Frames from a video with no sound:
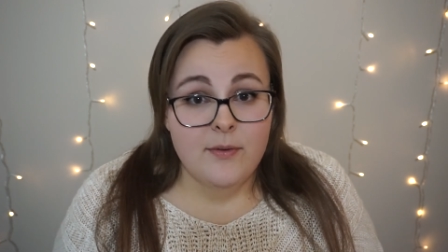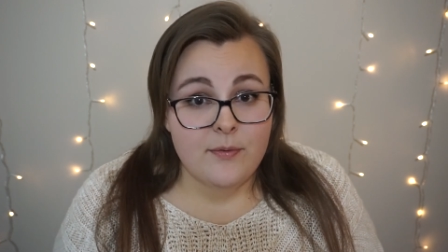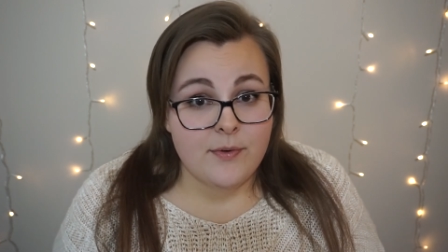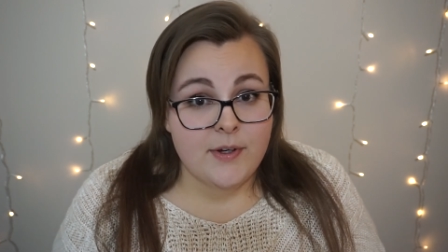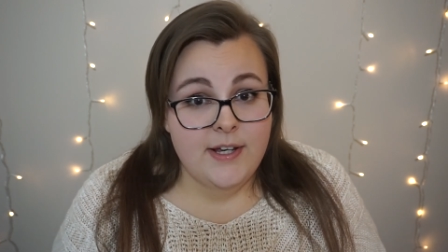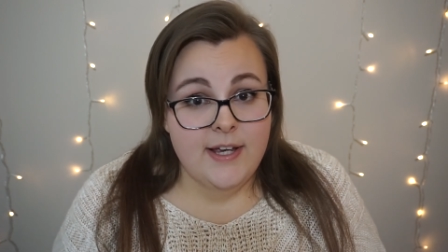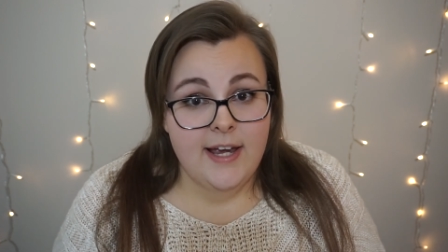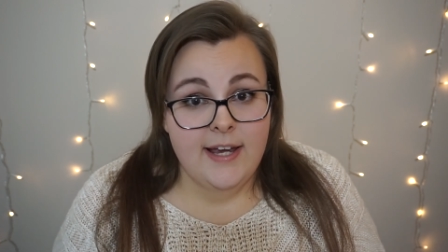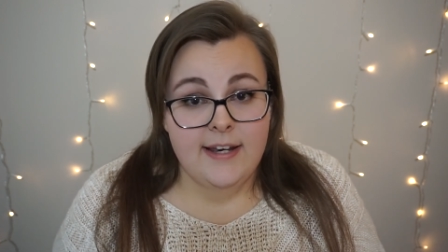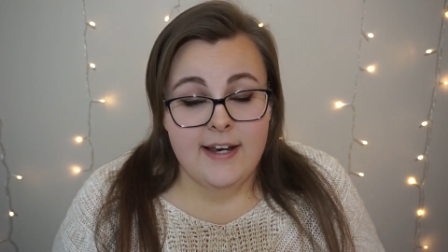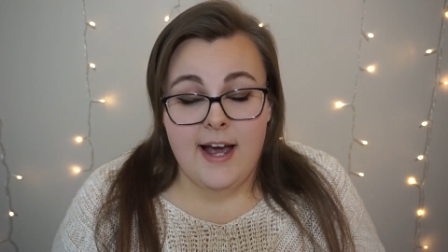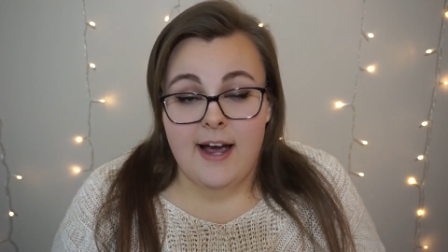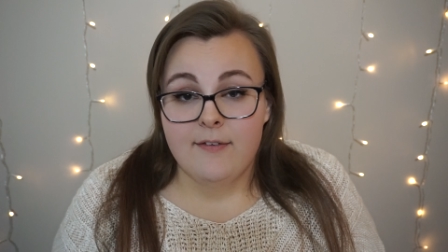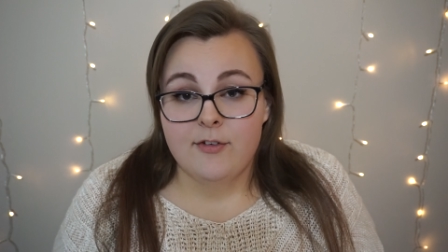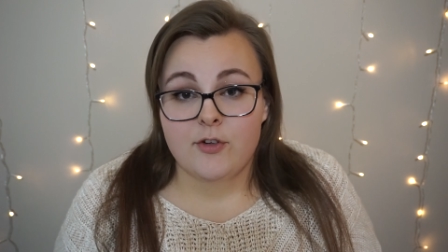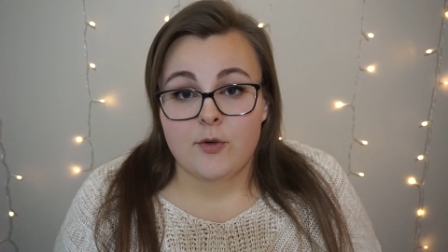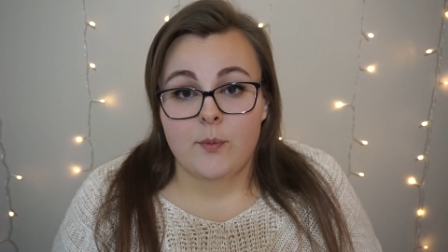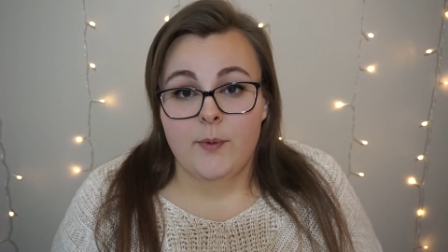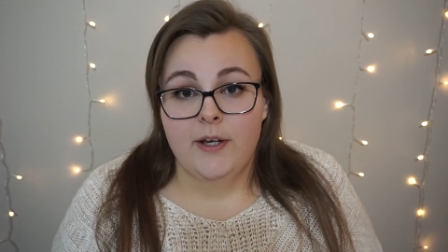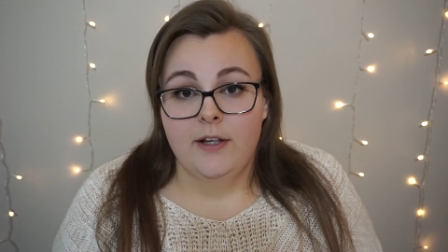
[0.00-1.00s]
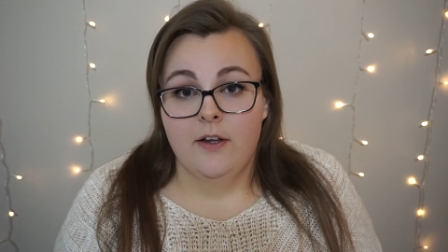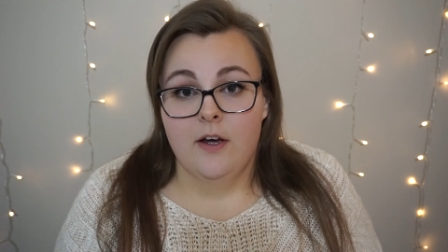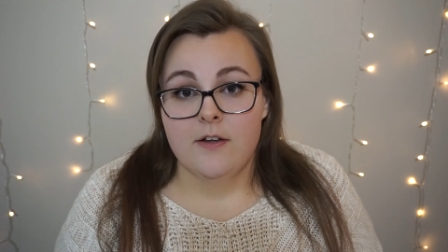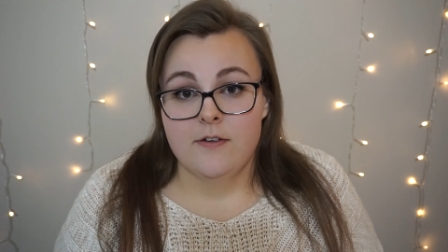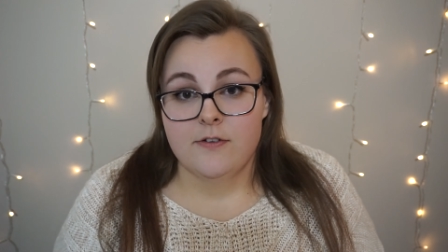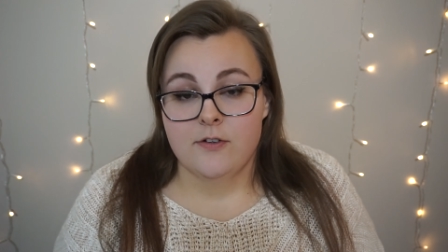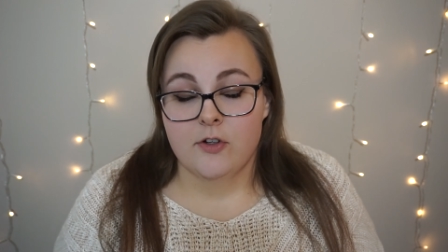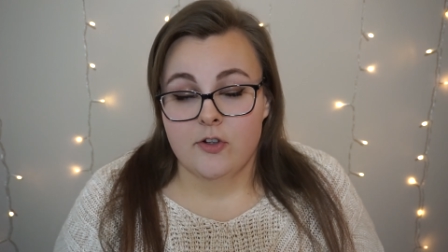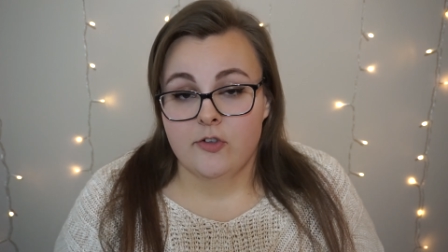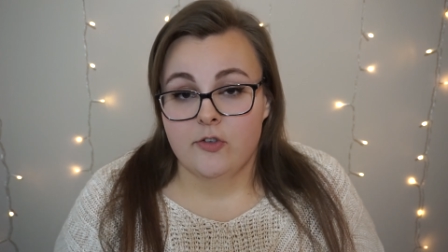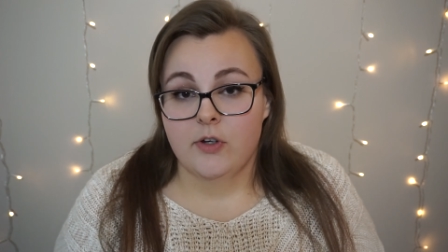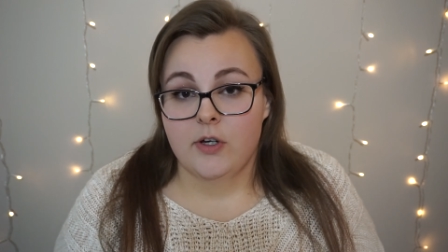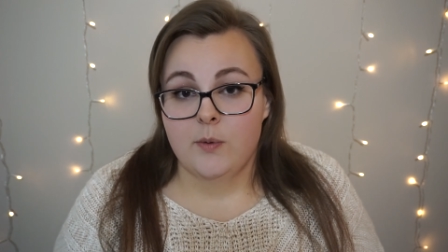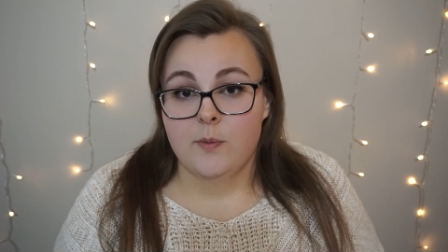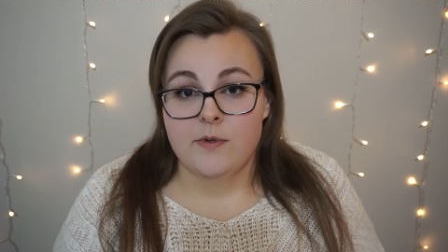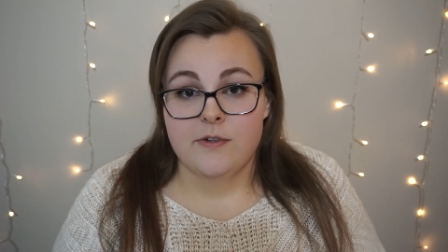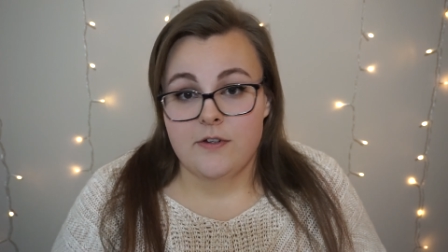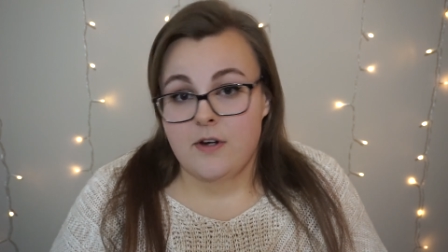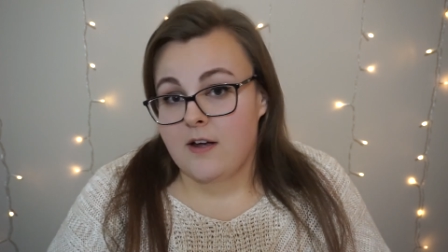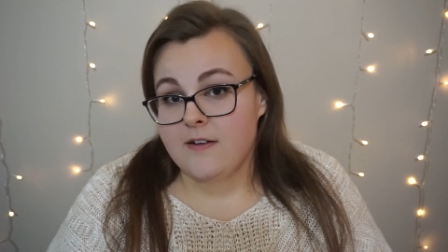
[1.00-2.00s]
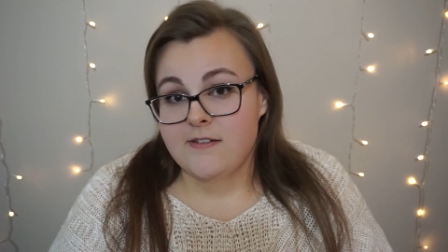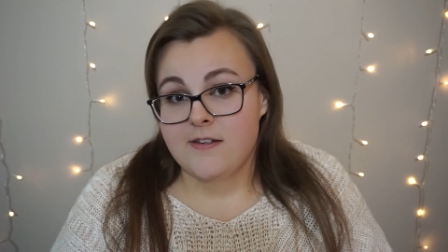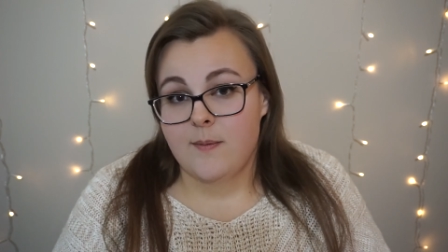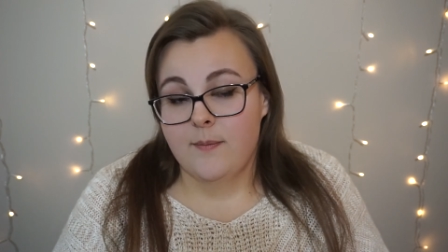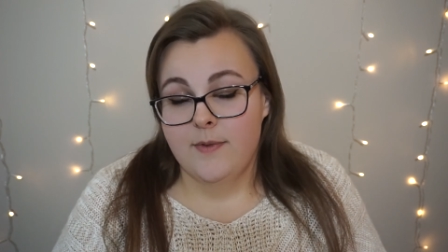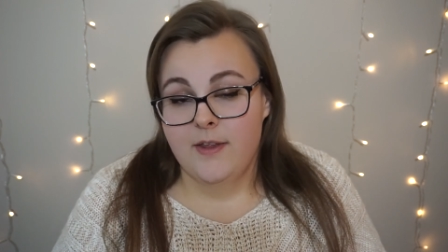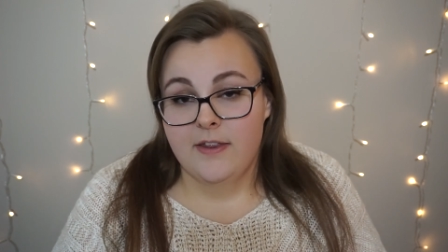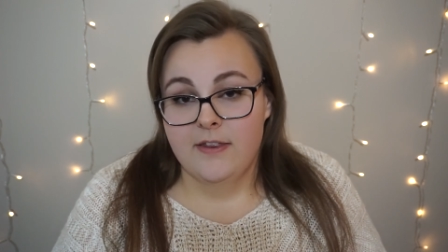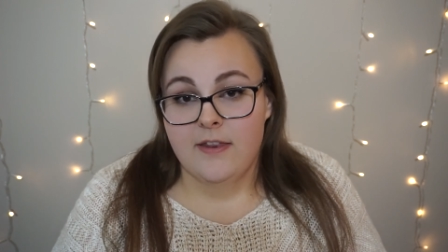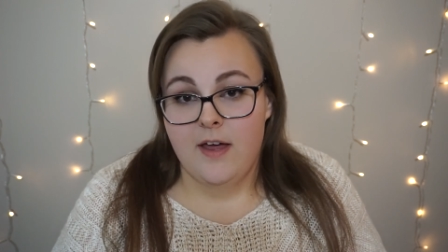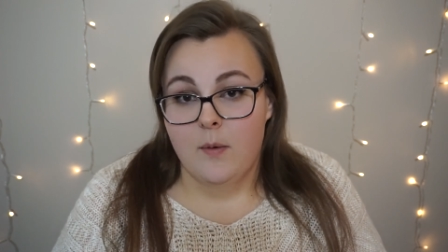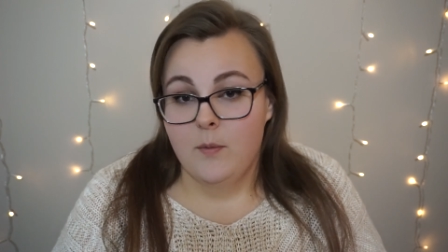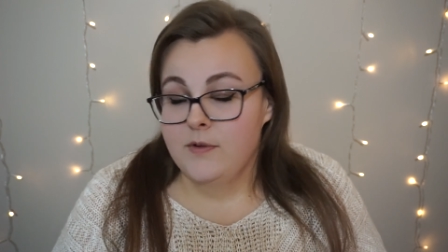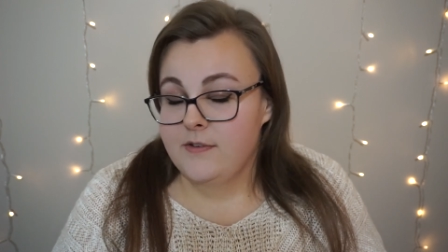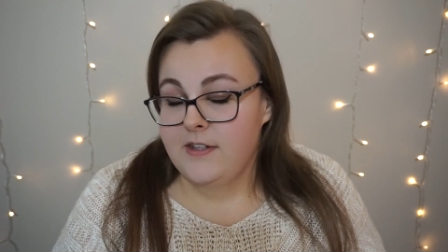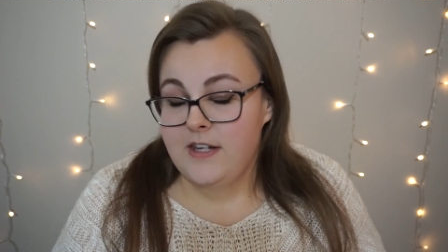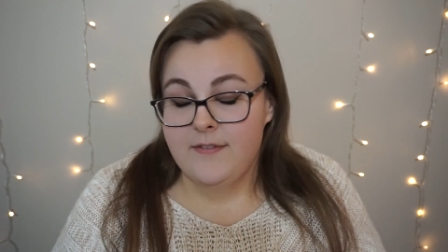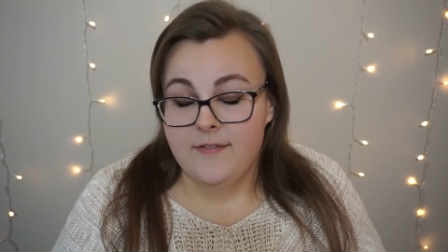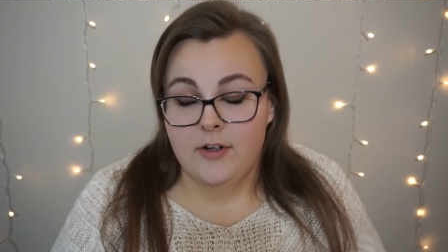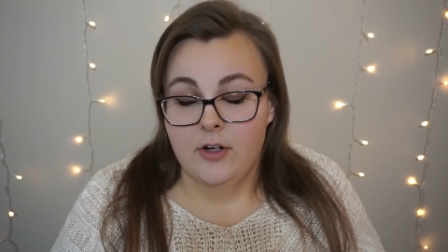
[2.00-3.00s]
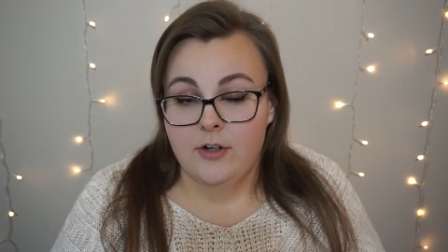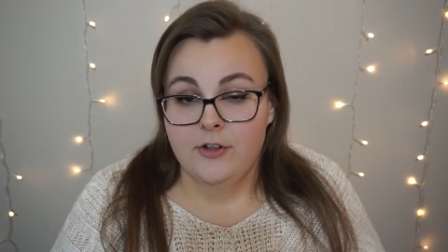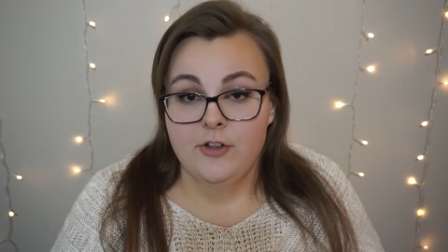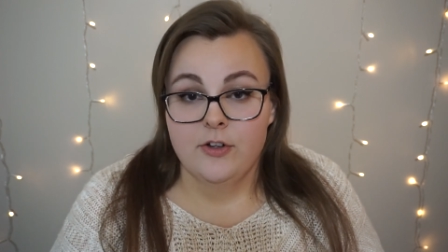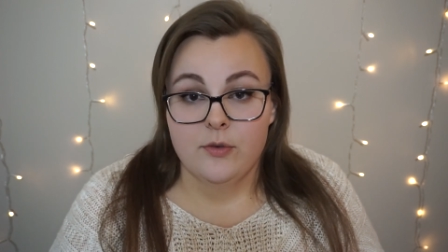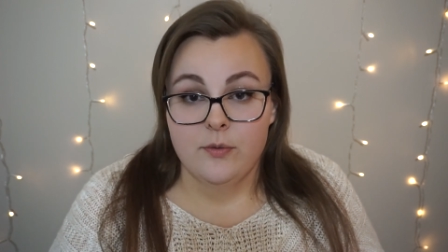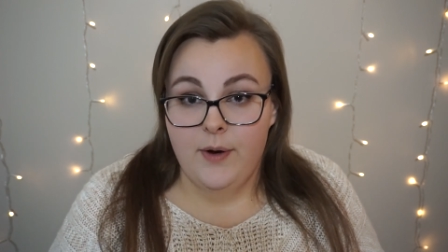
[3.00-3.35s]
regain after weight loss surgery was not something that was even on your